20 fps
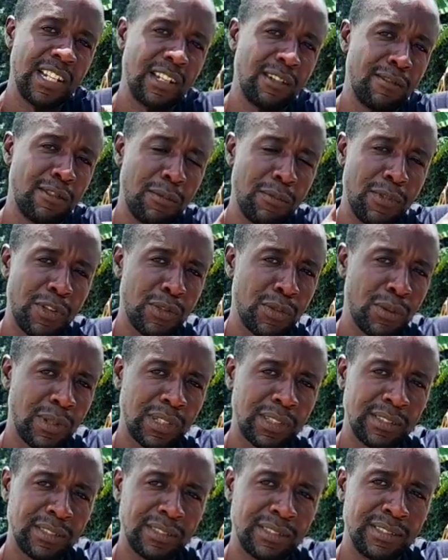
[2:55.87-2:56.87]
thing from this
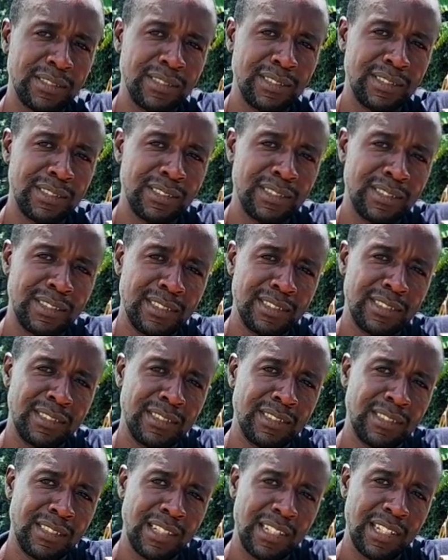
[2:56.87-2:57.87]
one
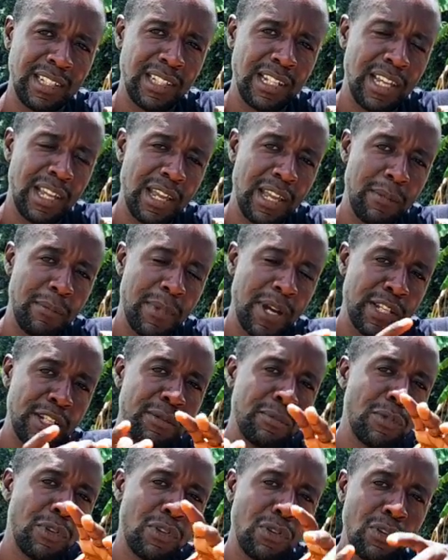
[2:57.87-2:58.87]
a
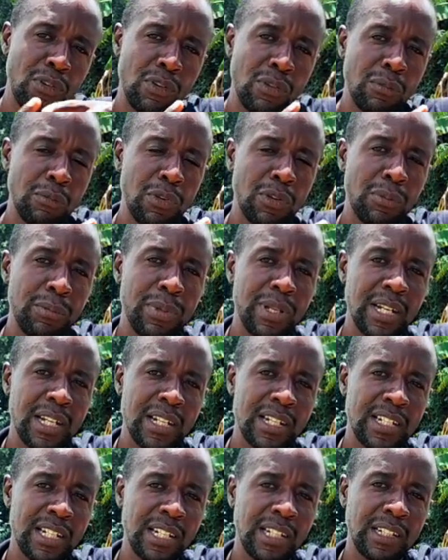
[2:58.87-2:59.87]
much more, more
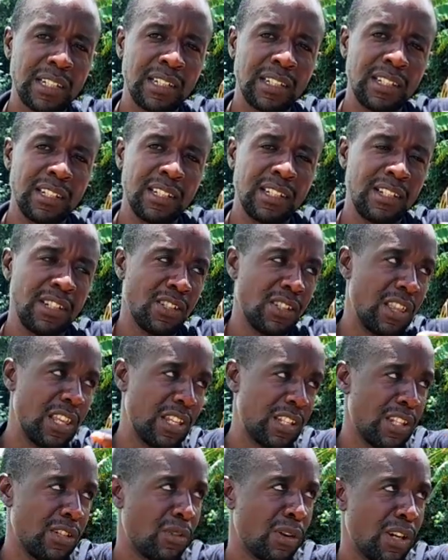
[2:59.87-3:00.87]
bigger thing
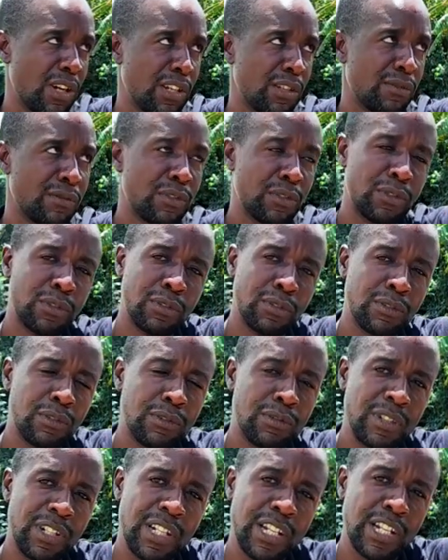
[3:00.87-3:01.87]
this one is for
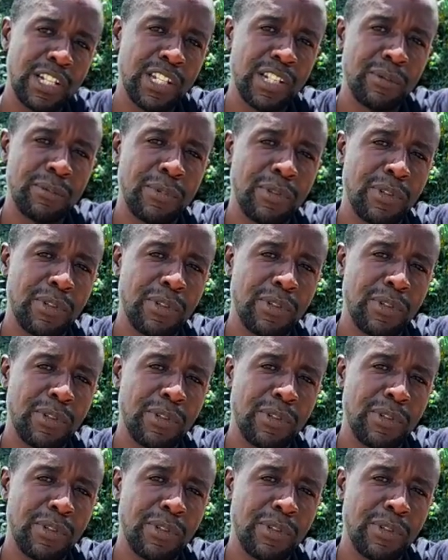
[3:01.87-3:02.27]
fertigation